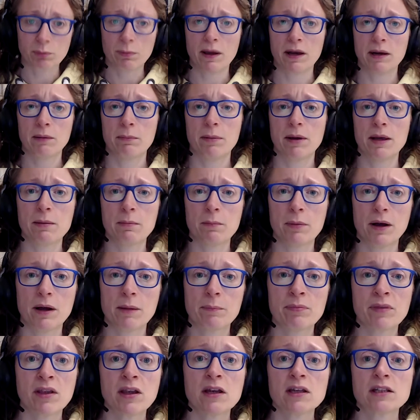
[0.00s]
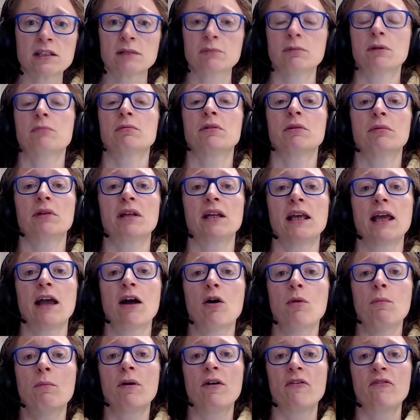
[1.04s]
pen and paper. Sometimes I'm going to get
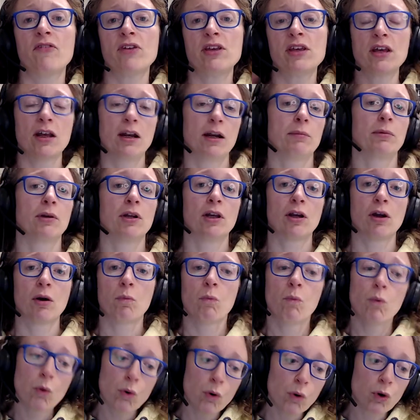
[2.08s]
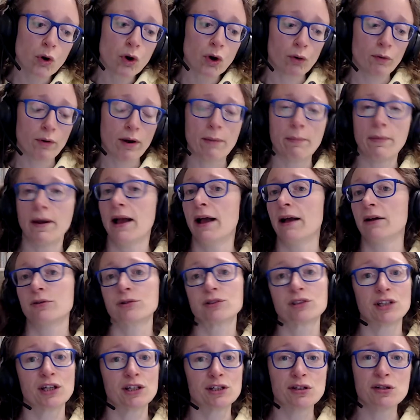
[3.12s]
on my feet and I'm going to go and walk around my
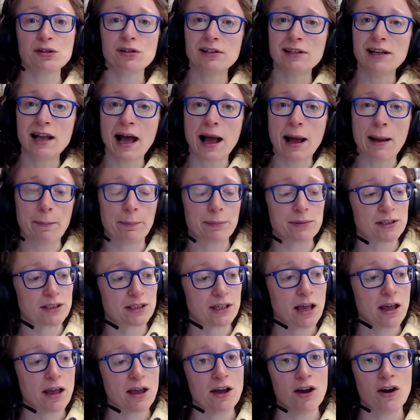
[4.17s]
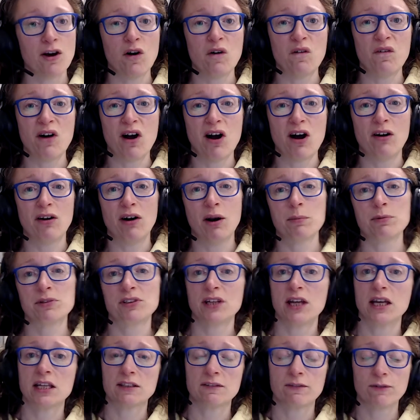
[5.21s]
house and I do laps of our
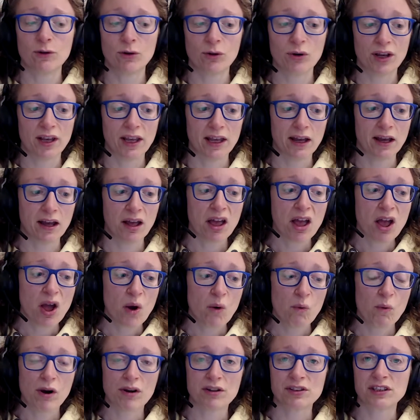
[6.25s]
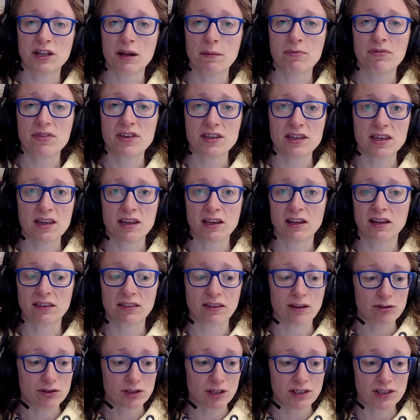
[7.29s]
upstairs floor here whilst I'm thinking. And
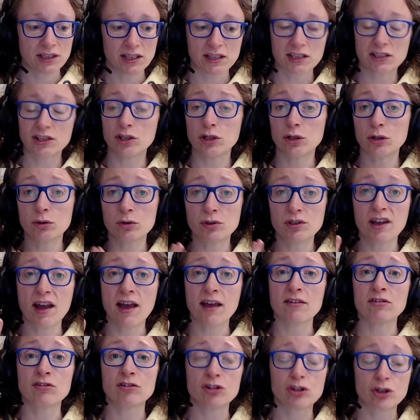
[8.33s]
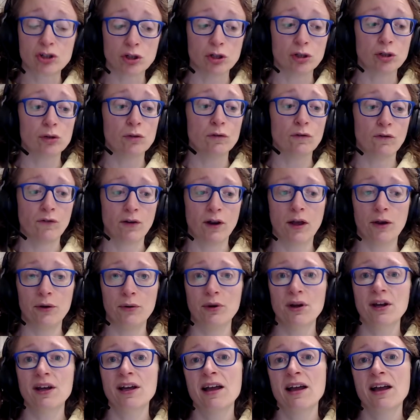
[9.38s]
those ideas do tend to flow
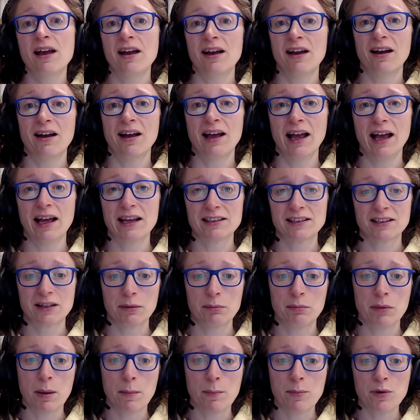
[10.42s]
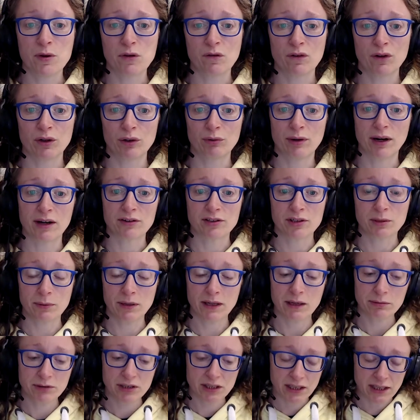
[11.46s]
uh, as I'm moving around. So being
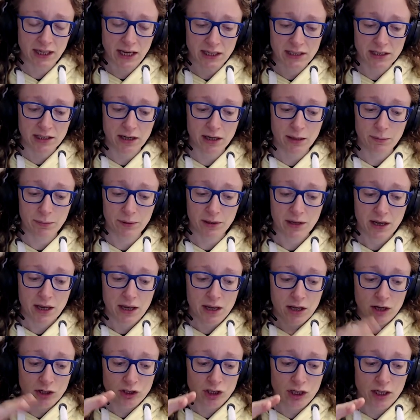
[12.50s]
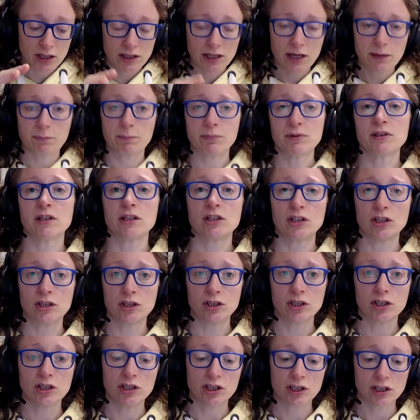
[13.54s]
able to get up, change that position,
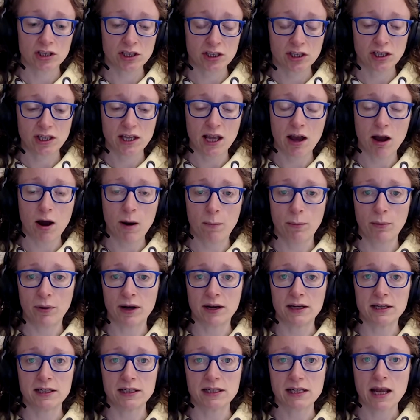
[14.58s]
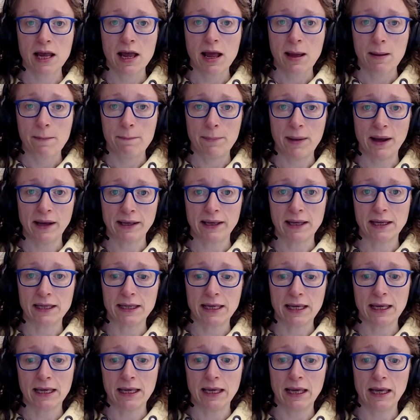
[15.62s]
and just get our brains back in
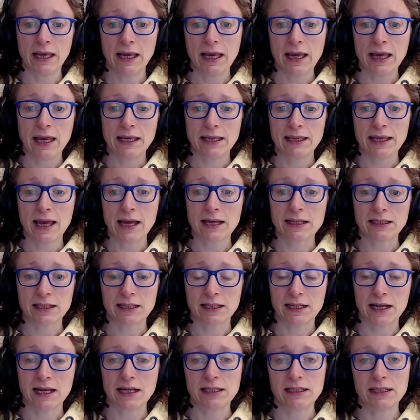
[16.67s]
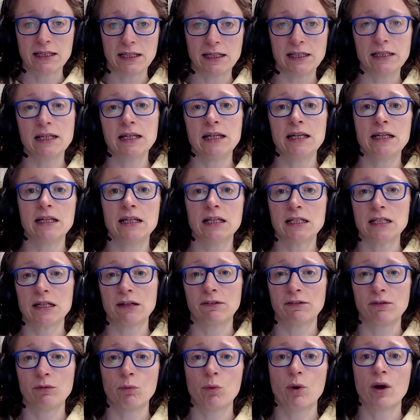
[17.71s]
gear, get us connecting in a
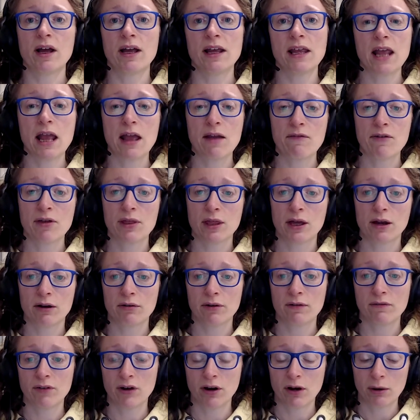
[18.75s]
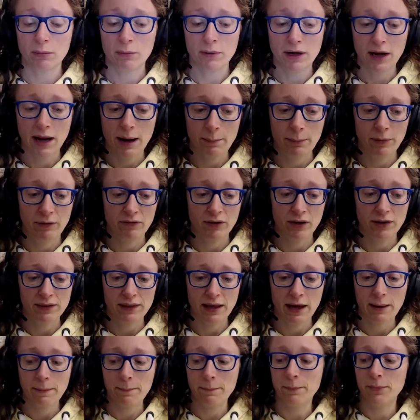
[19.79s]
different way with our environment and provide
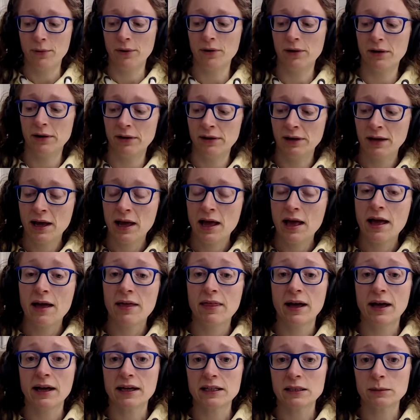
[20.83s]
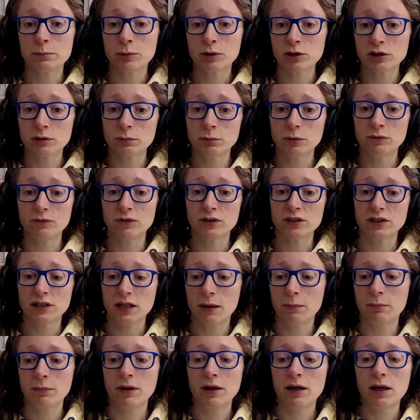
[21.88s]
that input. And that is possible for
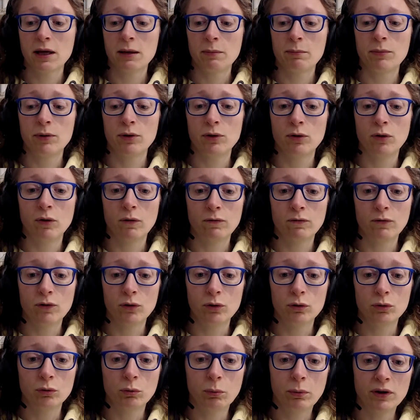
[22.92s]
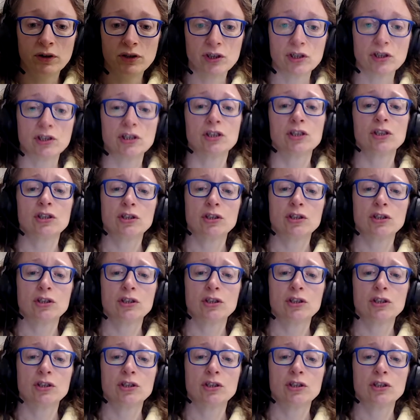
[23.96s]
some, but not for all, but just a